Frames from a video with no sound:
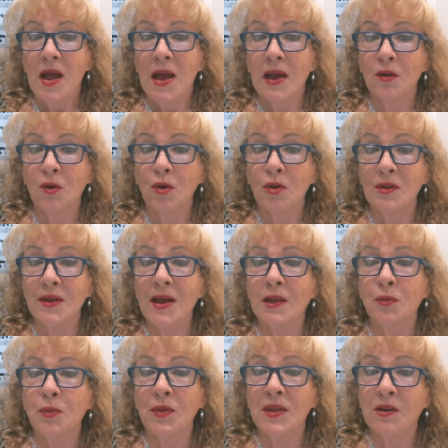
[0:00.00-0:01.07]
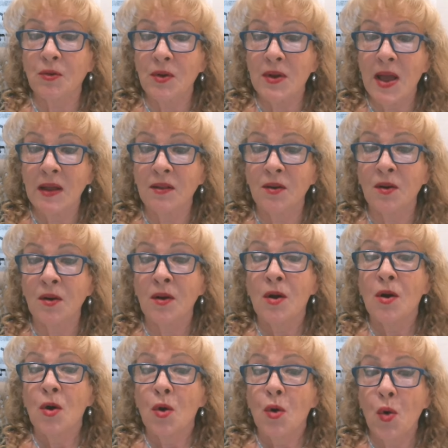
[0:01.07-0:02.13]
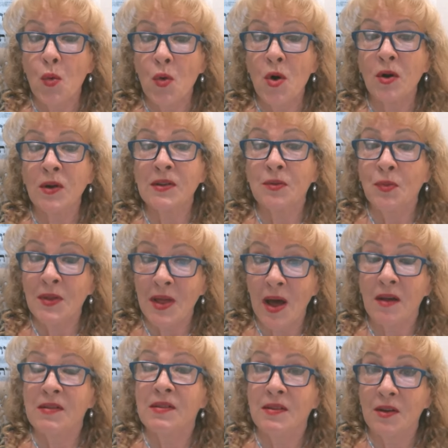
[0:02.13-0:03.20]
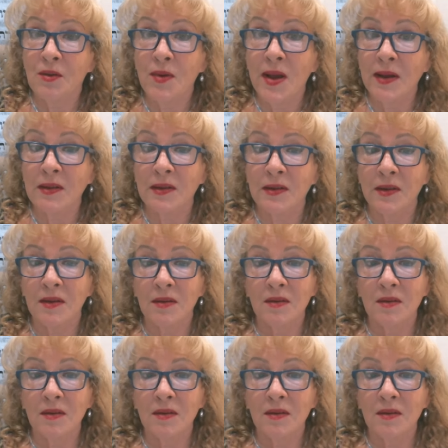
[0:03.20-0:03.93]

and connect with the Creator who works with us directly.